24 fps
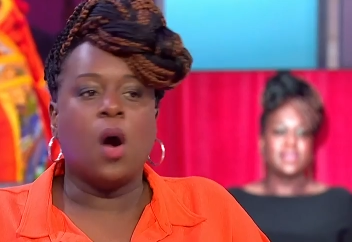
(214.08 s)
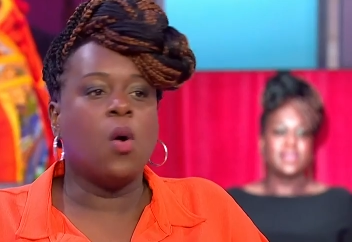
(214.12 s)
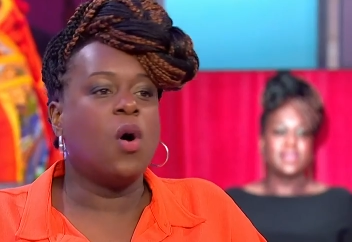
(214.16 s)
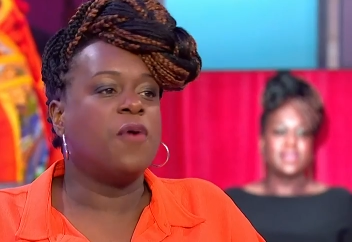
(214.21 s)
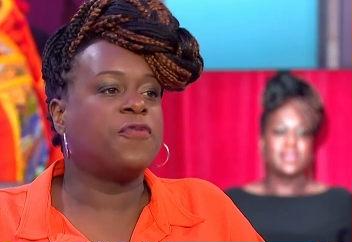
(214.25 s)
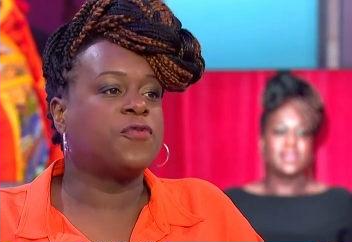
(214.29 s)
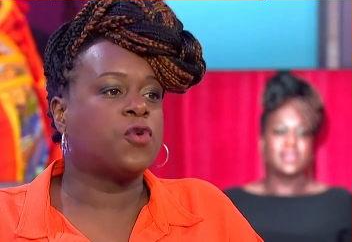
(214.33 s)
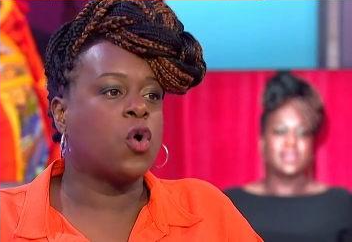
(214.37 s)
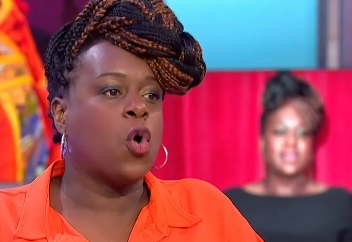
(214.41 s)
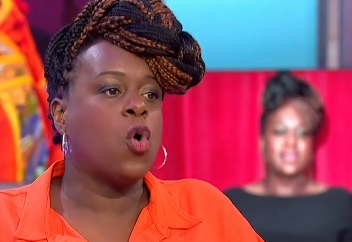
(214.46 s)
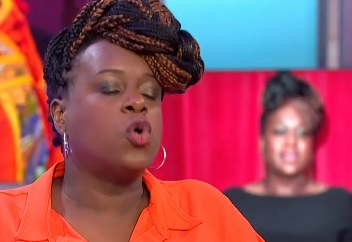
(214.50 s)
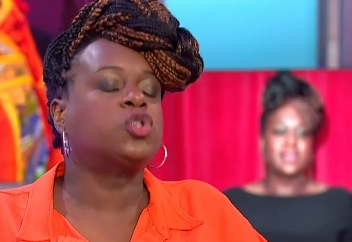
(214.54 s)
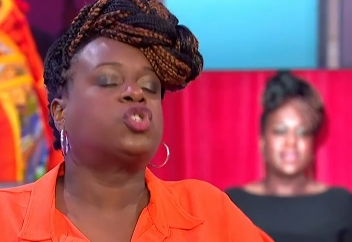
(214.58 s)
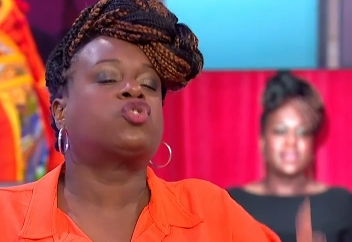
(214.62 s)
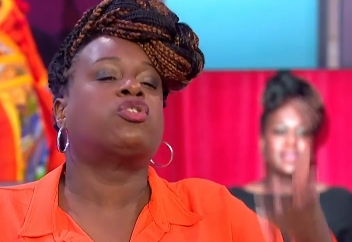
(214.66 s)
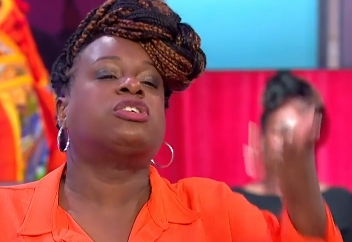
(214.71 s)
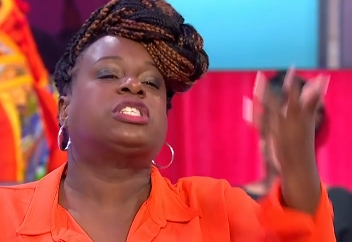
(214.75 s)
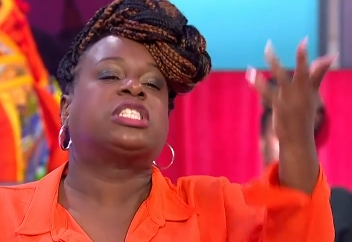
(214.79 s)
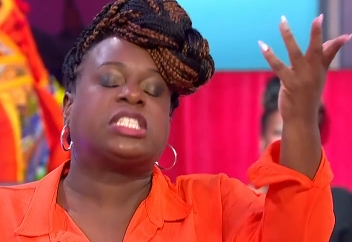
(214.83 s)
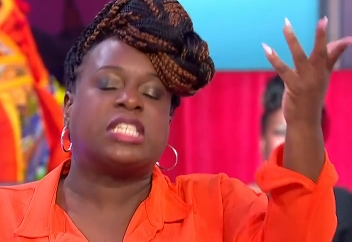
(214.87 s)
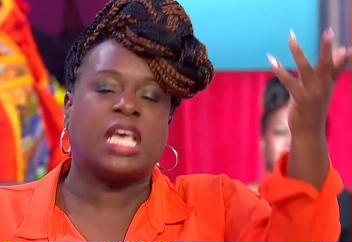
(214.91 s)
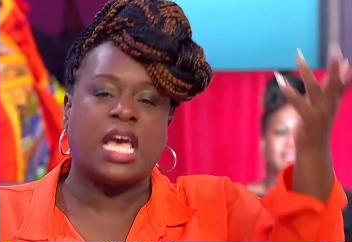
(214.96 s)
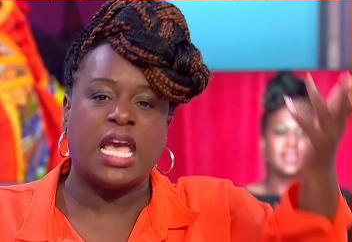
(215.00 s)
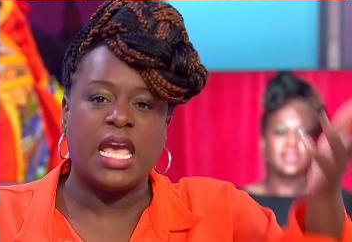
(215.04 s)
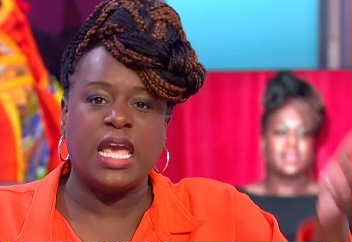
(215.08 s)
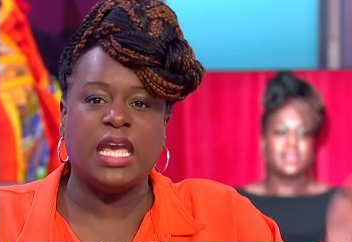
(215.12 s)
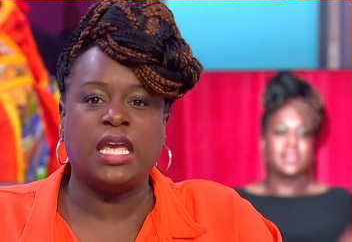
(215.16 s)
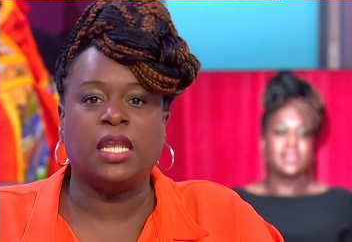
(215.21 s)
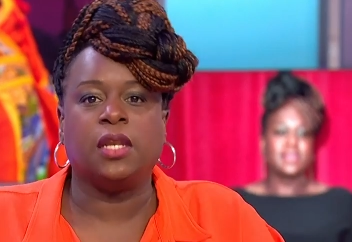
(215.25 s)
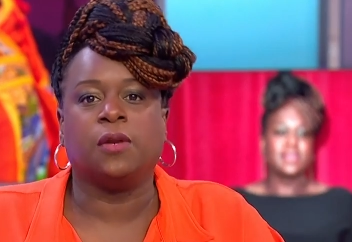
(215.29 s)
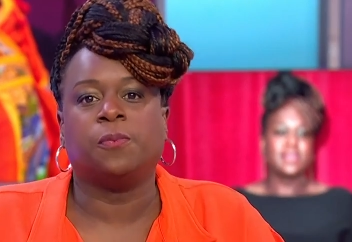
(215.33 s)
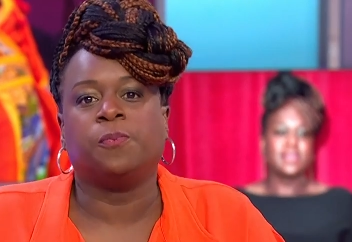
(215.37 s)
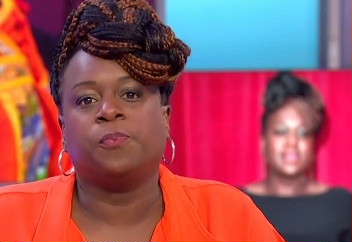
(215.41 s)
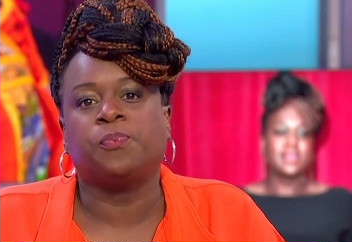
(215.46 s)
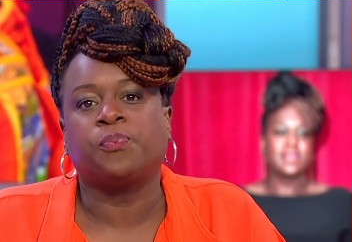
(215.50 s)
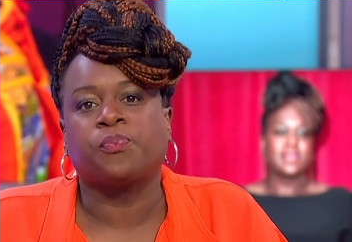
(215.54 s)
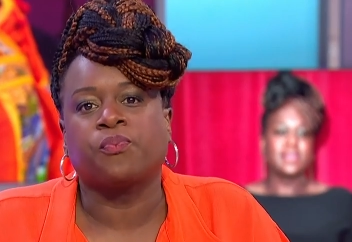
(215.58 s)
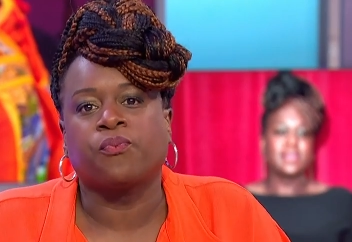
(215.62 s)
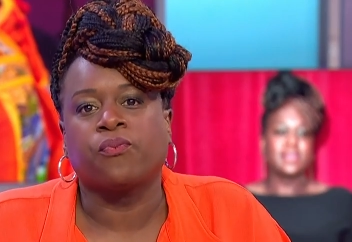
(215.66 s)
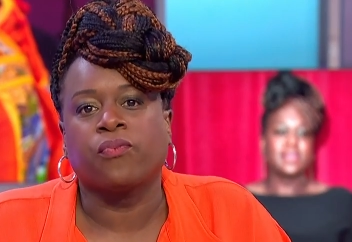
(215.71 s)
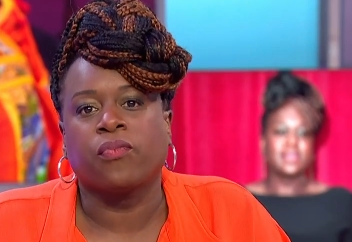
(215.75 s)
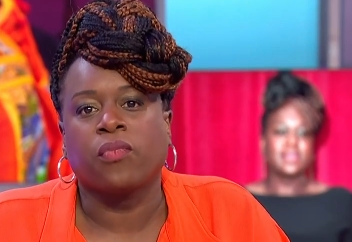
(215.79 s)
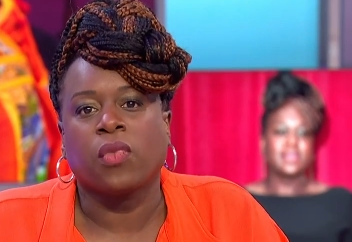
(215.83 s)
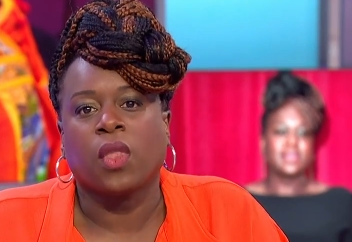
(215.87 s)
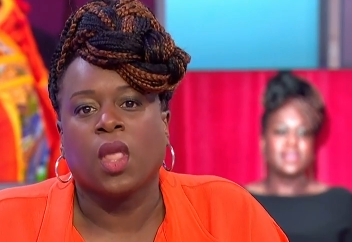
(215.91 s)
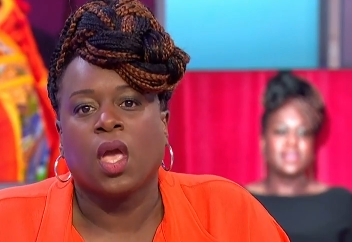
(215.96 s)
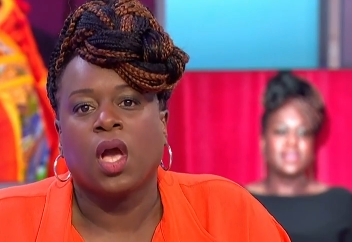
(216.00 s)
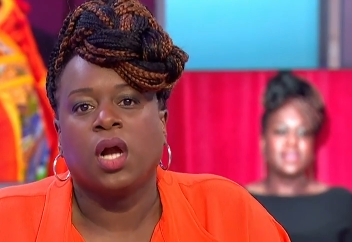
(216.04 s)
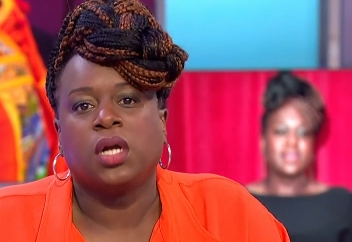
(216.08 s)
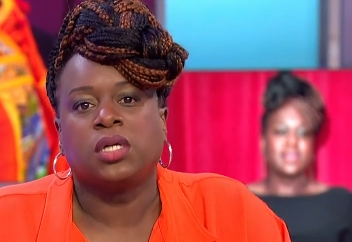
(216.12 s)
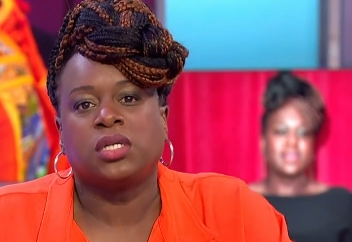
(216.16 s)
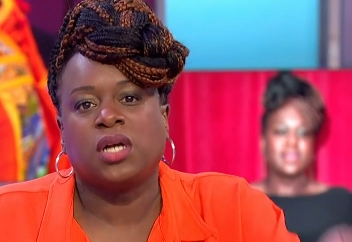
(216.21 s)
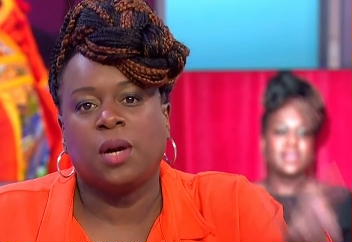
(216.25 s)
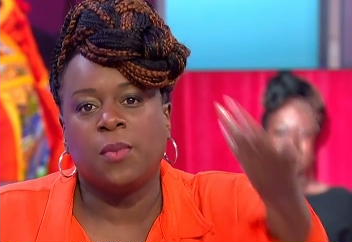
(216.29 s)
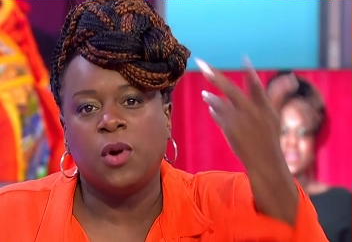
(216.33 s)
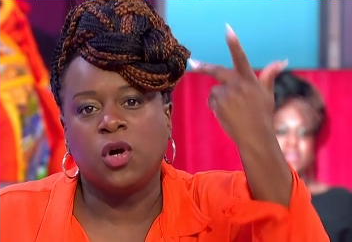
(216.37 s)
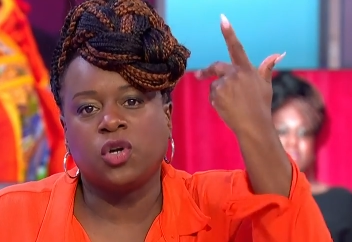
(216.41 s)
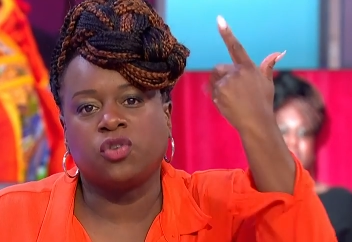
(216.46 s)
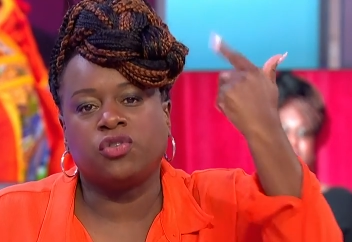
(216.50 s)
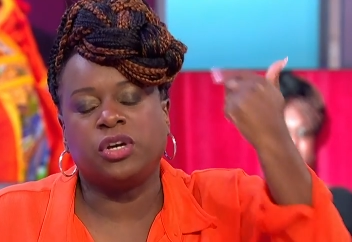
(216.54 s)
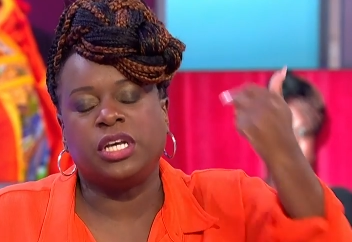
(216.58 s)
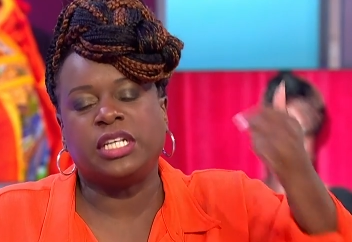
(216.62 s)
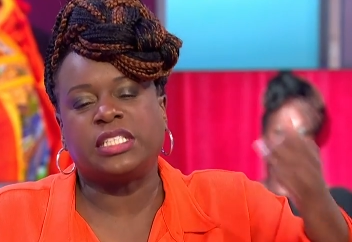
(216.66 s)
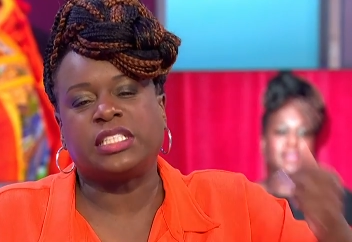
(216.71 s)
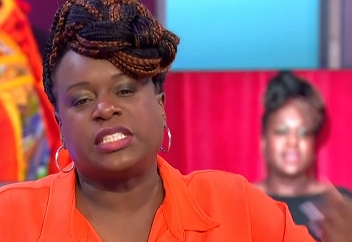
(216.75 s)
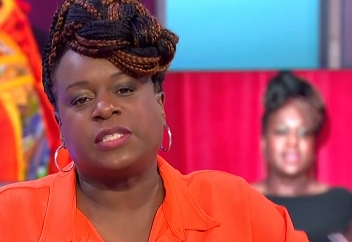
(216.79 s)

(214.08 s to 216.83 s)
Speaker 1: Oh, of course, Come Christine. on, we love that, yeah. Come Good on. Morning.